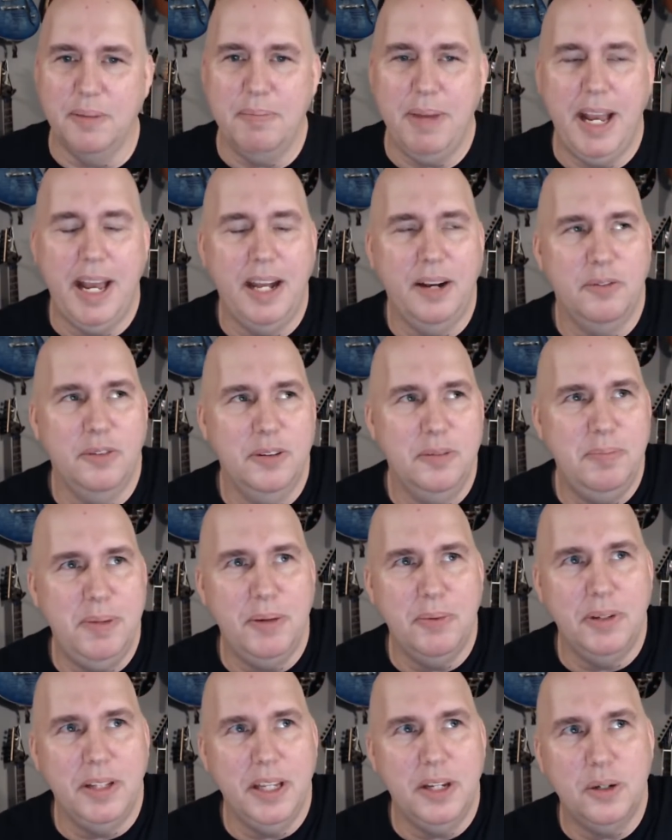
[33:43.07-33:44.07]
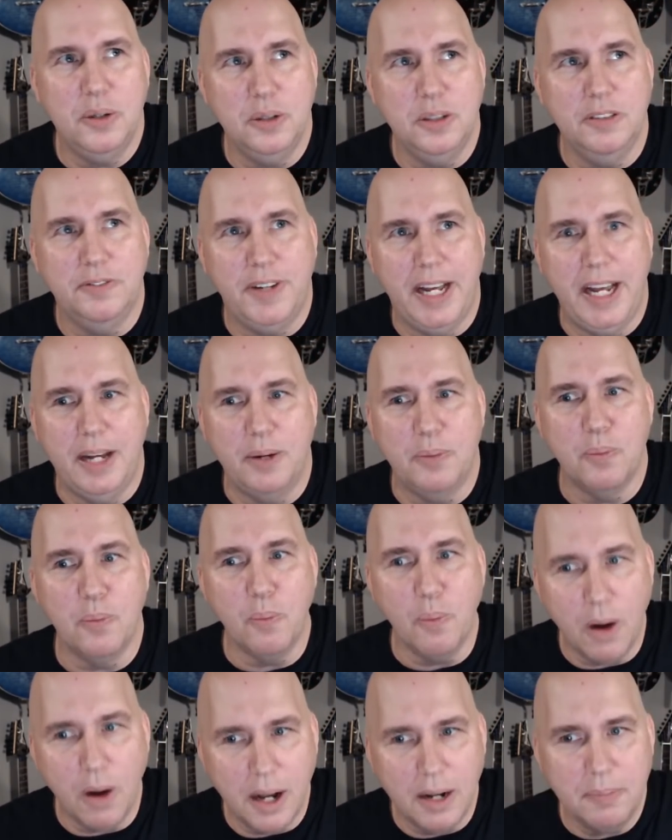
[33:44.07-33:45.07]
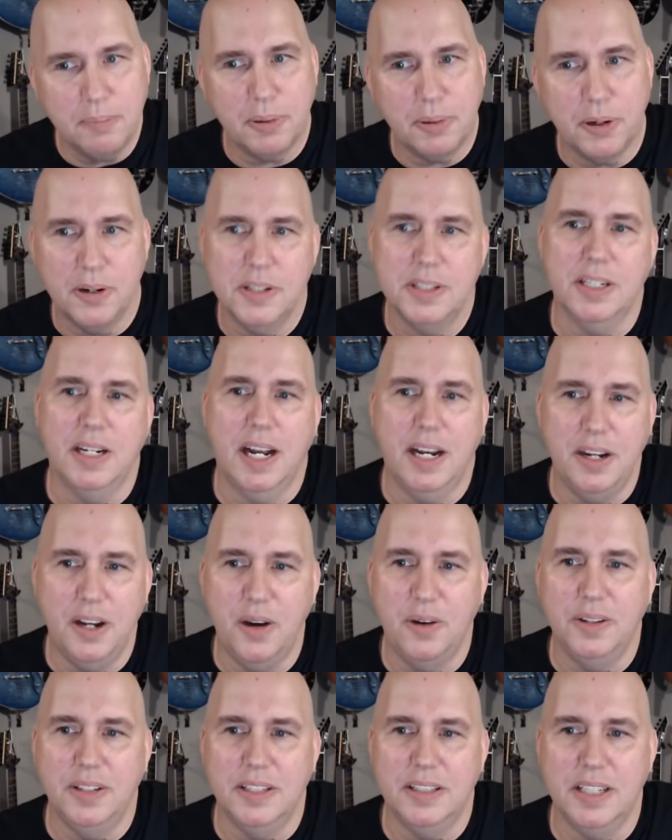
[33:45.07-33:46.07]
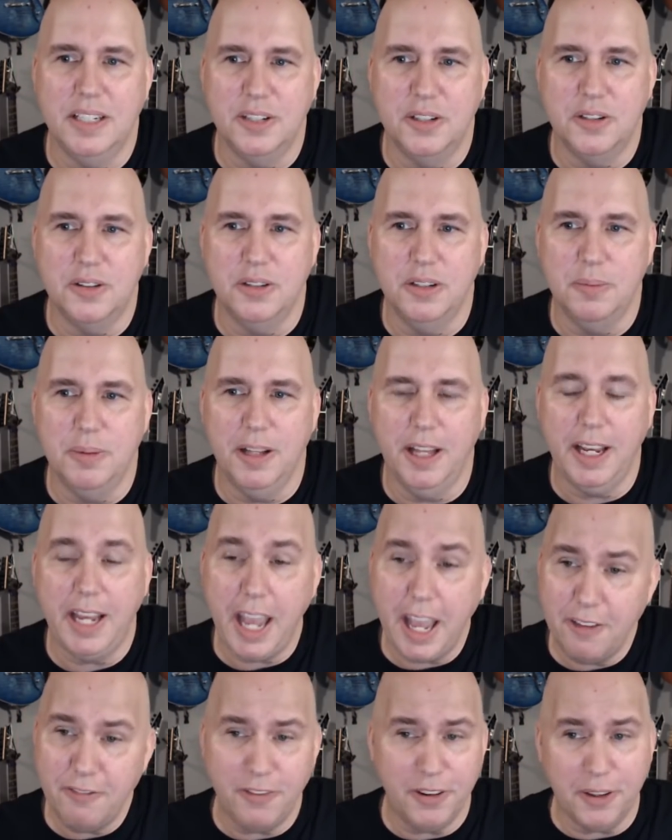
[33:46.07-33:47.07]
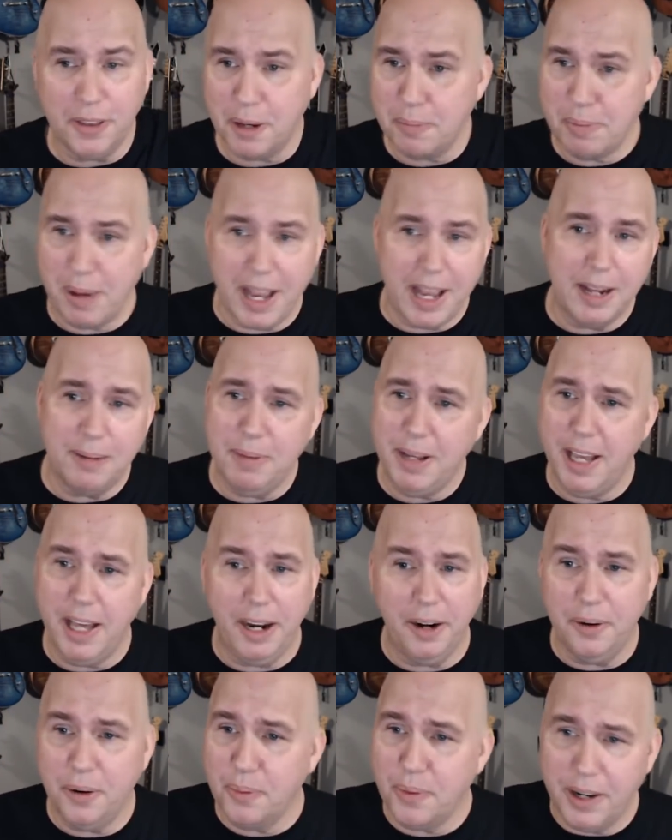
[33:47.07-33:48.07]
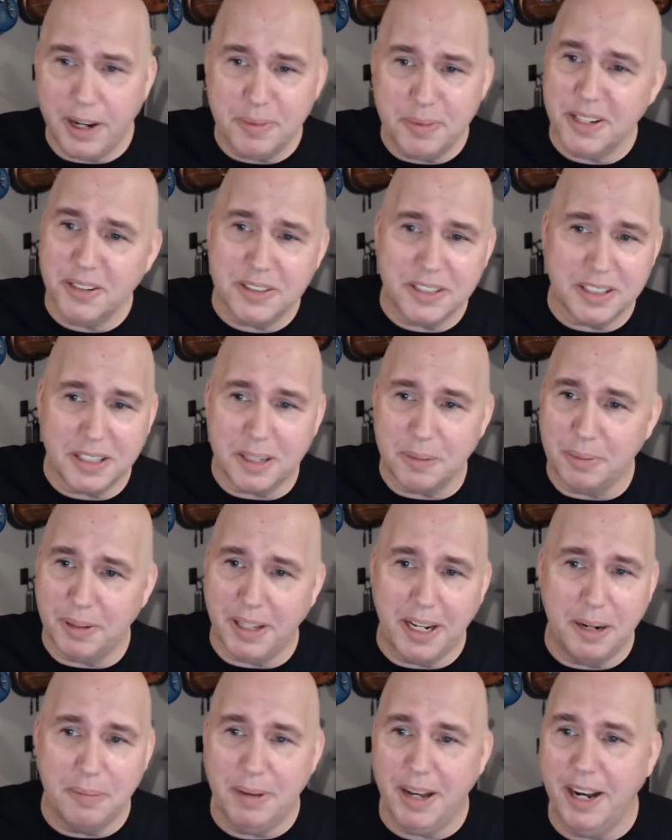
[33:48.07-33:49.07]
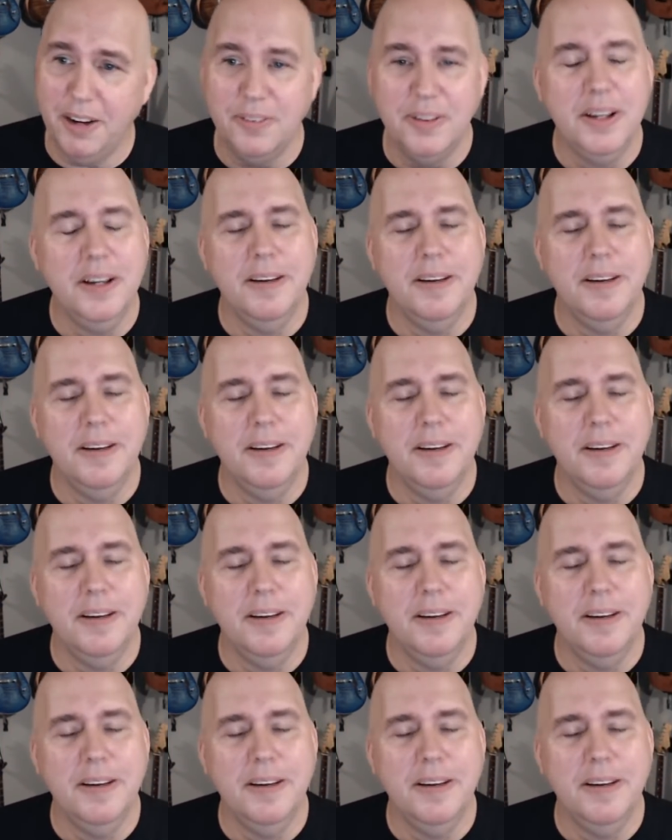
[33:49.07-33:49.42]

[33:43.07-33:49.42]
man, it would be really cool if I had one person I know in this industry to be like, hey, Phil, they're paying me. I don't know what everybody else is complaining about.